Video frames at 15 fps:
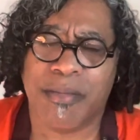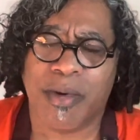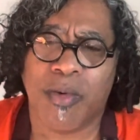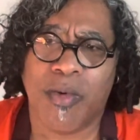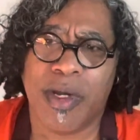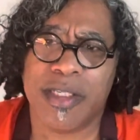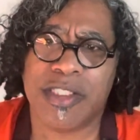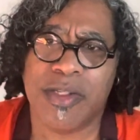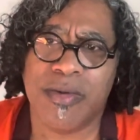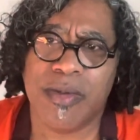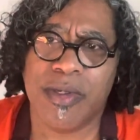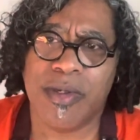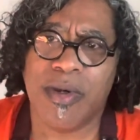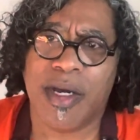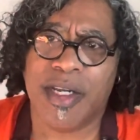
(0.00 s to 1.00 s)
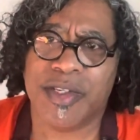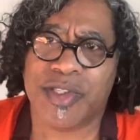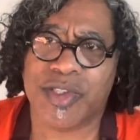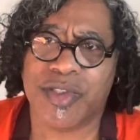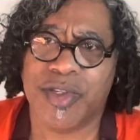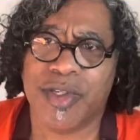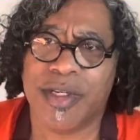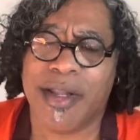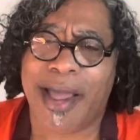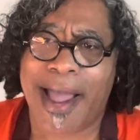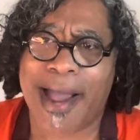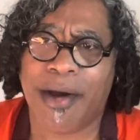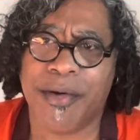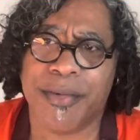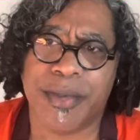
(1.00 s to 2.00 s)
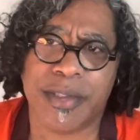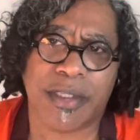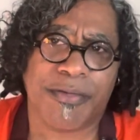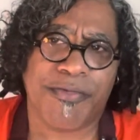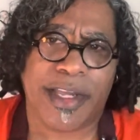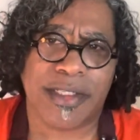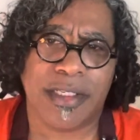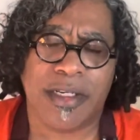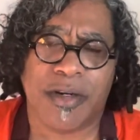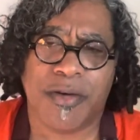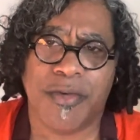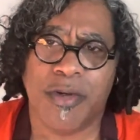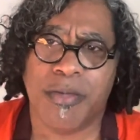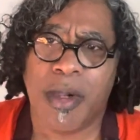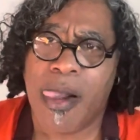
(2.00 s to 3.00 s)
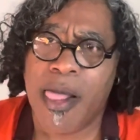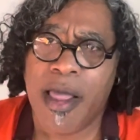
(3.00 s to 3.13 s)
but once you understood how it was affecting the group,